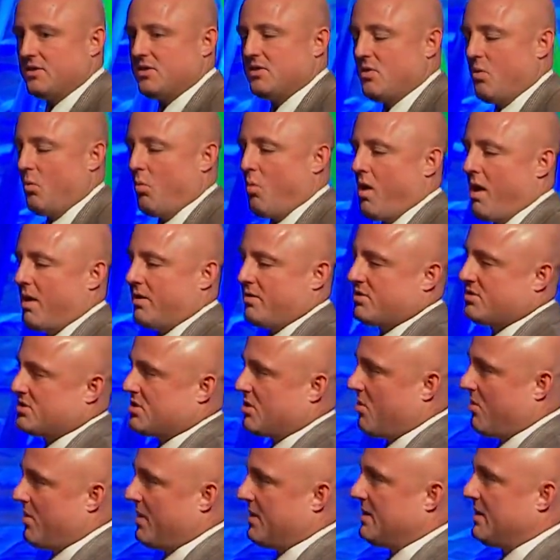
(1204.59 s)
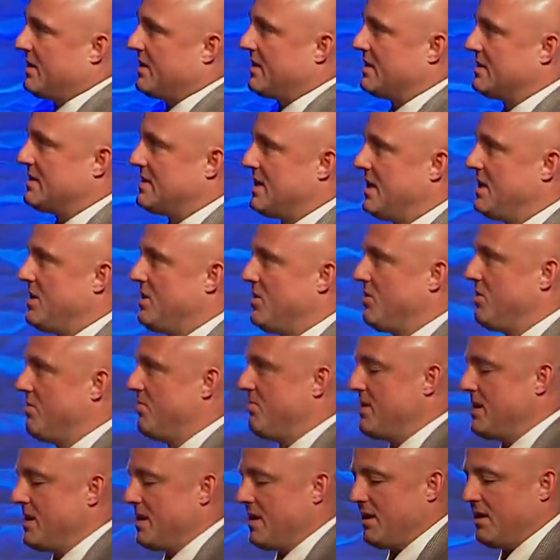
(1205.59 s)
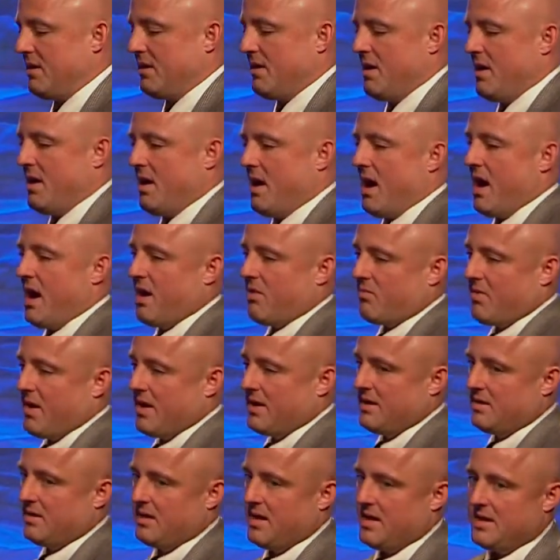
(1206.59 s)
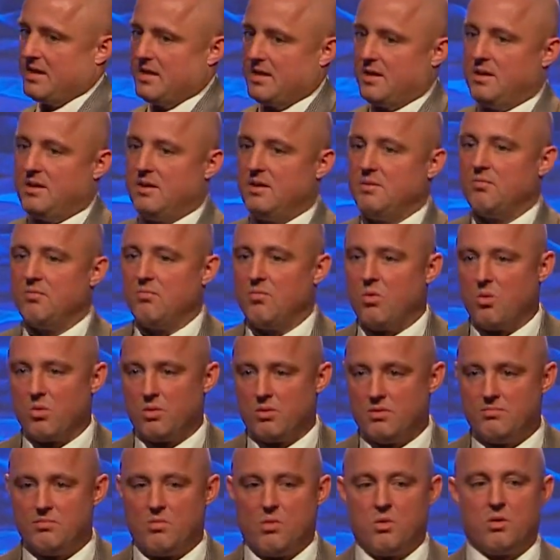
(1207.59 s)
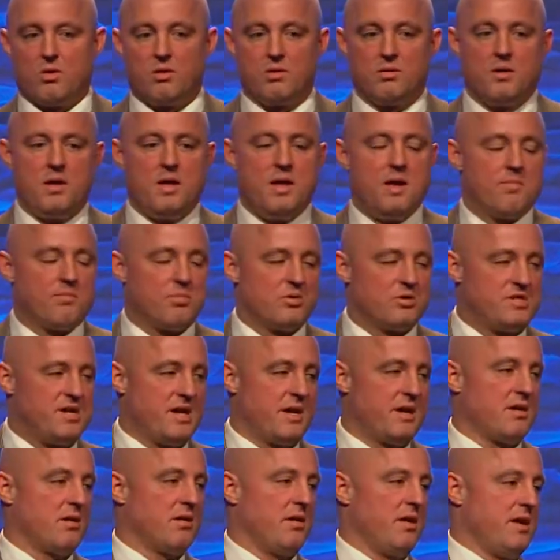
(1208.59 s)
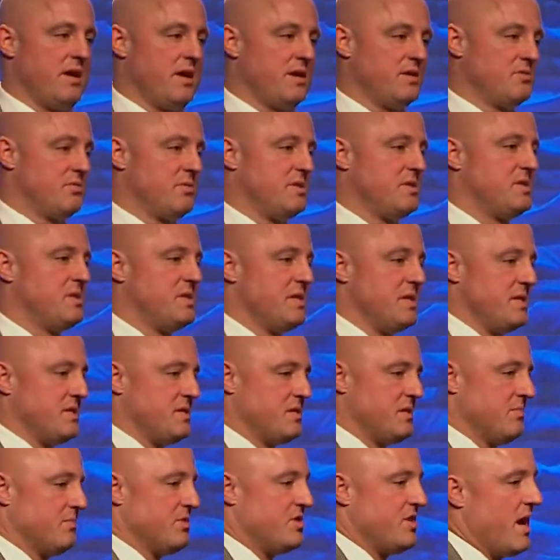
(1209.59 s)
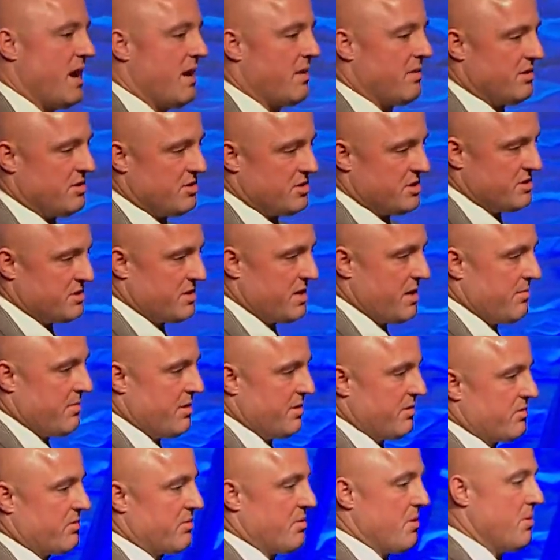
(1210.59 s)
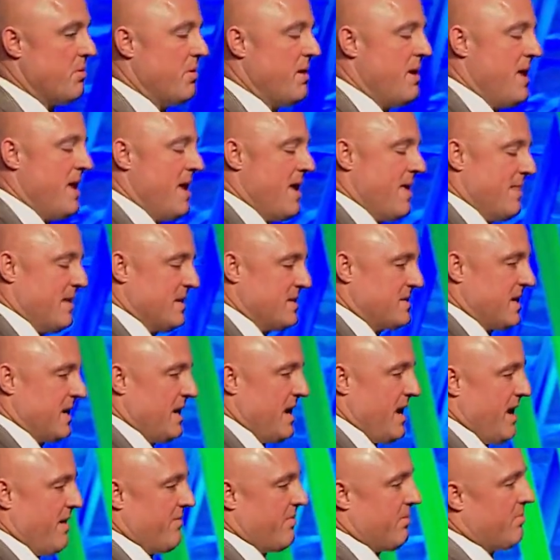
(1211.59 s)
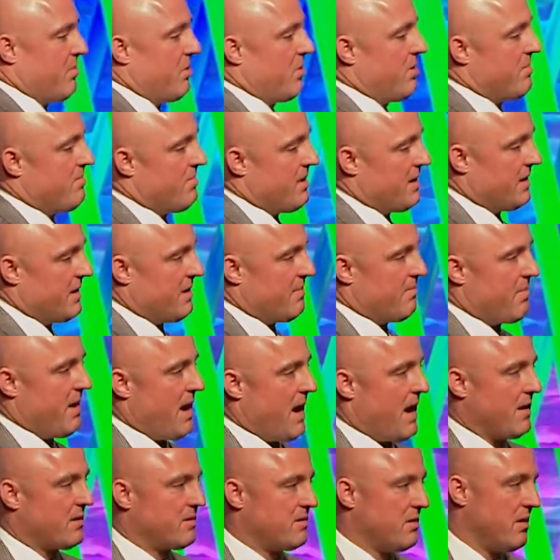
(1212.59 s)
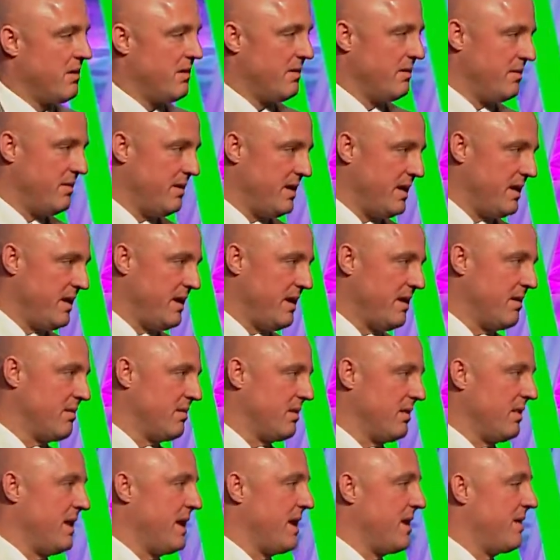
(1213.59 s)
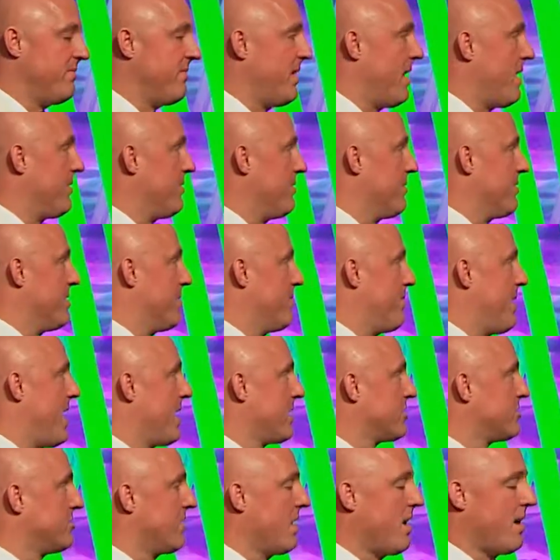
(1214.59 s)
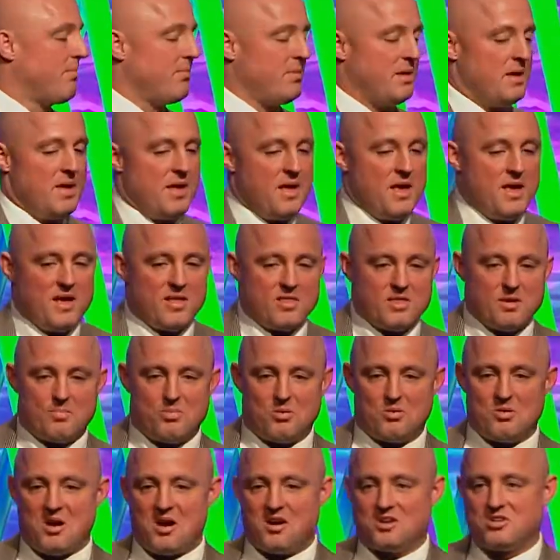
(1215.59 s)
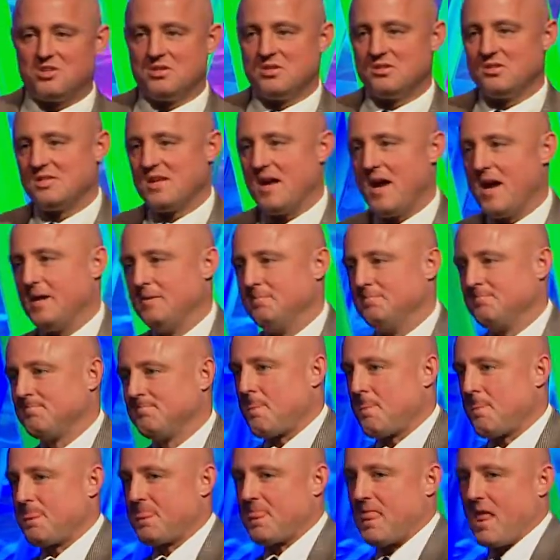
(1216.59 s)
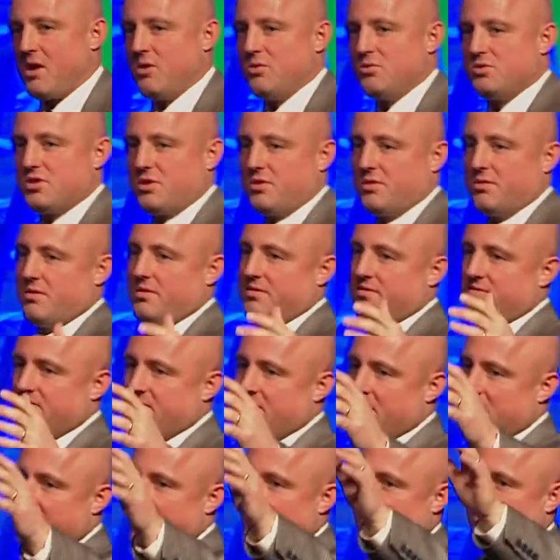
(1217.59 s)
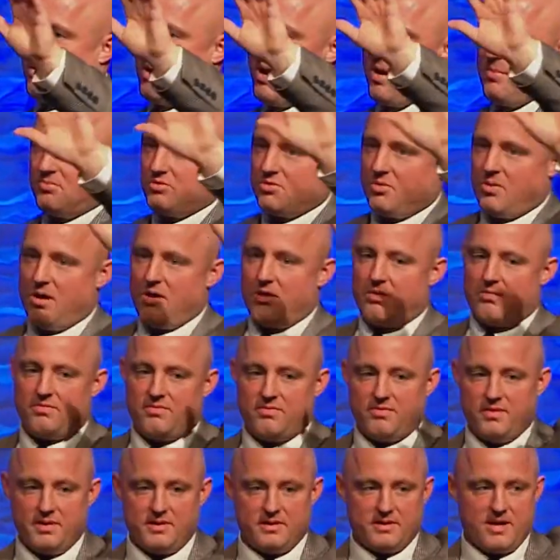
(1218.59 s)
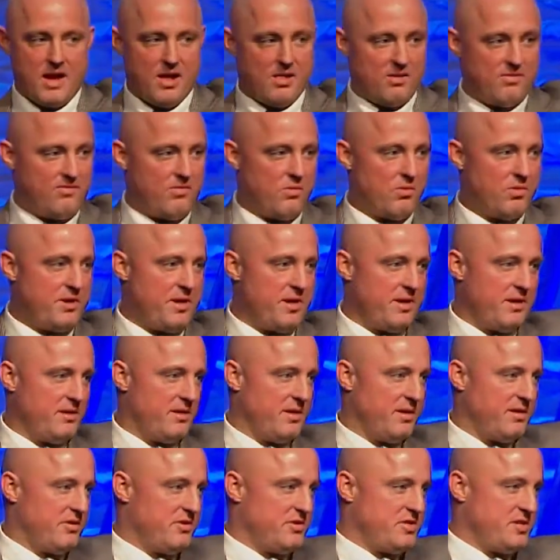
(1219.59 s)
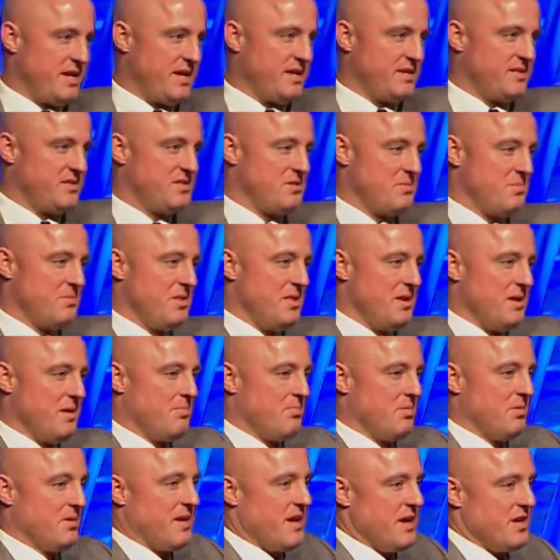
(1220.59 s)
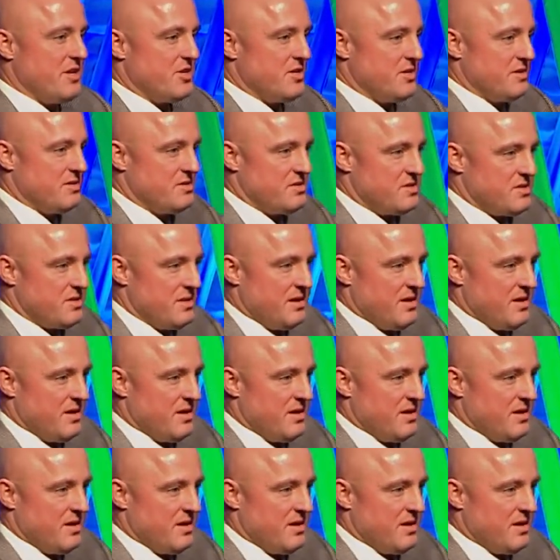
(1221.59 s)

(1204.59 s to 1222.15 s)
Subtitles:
Water is going to continue to be regulated more and more, particularly as we see some challenges coming through, and that's going to have a pretty big impact on inherent land value in the backdrop. The production side. Who's heard of Prop 12 in California and understands some of the implications?